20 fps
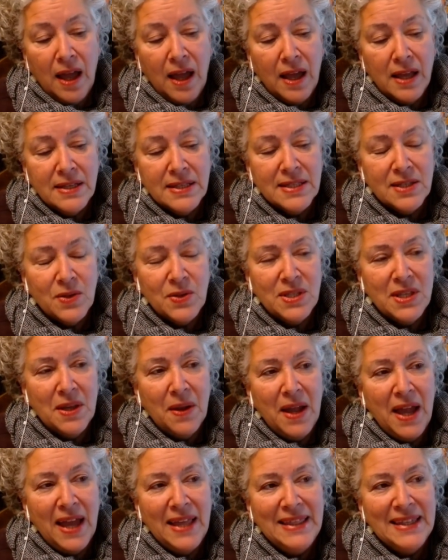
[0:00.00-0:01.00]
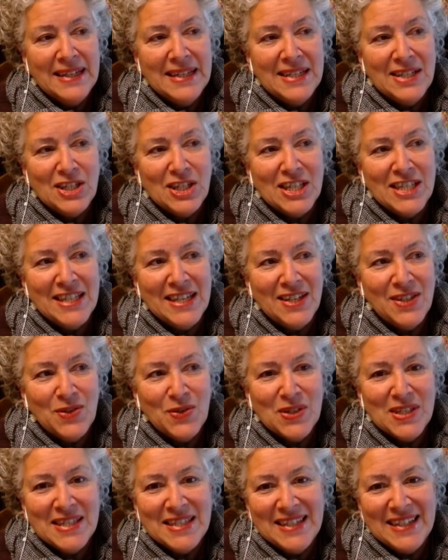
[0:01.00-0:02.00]
so I think it's just
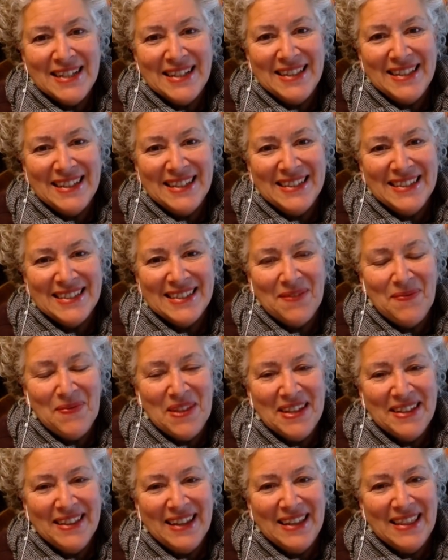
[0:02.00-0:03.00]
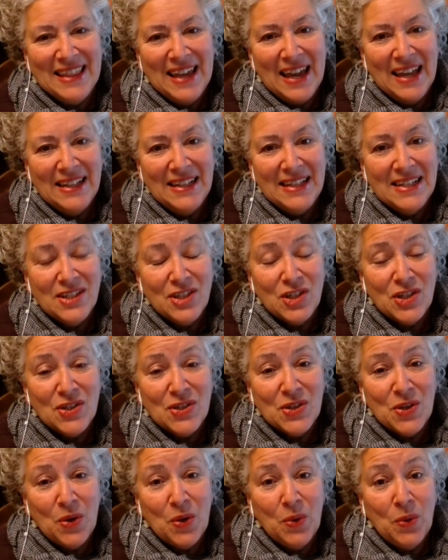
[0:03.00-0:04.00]
interesting that something like that is just
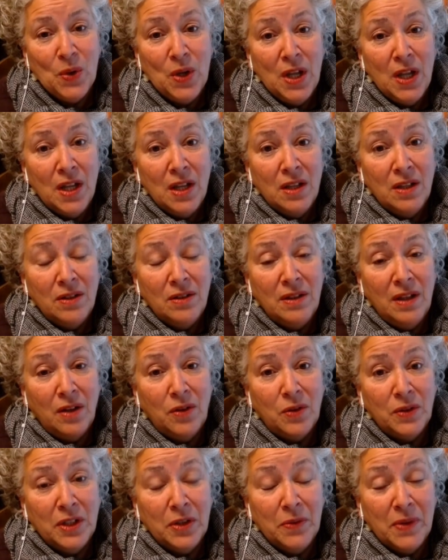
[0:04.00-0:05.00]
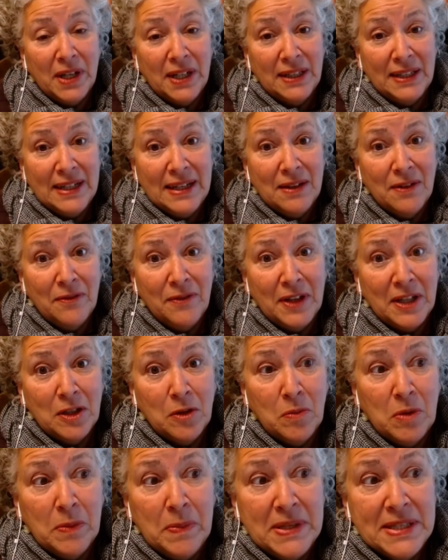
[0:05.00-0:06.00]
so not only readily
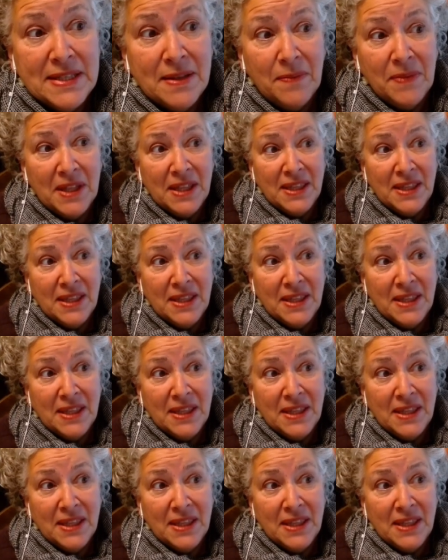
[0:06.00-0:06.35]
available, but something